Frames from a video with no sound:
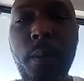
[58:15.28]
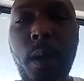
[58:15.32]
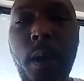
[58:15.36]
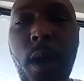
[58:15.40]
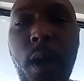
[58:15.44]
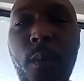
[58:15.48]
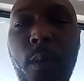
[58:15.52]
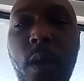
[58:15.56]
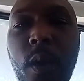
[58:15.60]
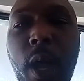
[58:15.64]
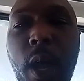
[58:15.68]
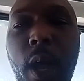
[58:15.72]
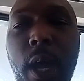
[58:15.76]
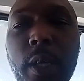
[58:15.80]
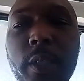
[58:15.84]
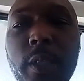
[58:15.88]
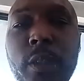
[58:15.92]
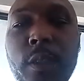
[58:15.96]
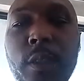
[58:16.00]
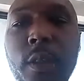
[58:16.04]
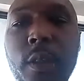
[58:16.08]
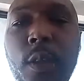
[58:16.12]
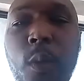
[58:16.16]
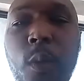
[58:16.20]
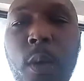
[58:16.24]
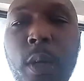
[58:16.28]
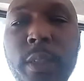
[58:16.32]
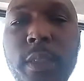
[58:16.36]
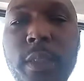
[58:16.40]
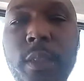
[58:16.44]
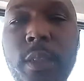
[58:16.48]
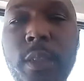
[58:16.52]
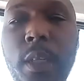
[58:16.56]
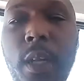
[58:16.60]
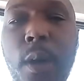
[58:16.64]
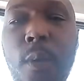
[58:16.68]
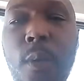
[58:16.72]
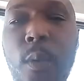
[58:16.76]
want to ask you a
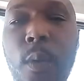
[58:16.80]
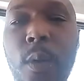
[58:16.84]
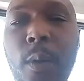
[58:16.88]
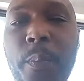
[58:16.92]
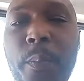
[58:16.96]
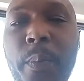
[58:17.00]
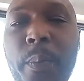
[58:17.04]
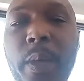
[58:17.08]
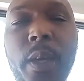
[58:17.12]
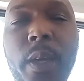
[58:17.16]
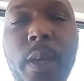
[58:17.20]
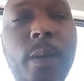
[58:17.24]
question. I want to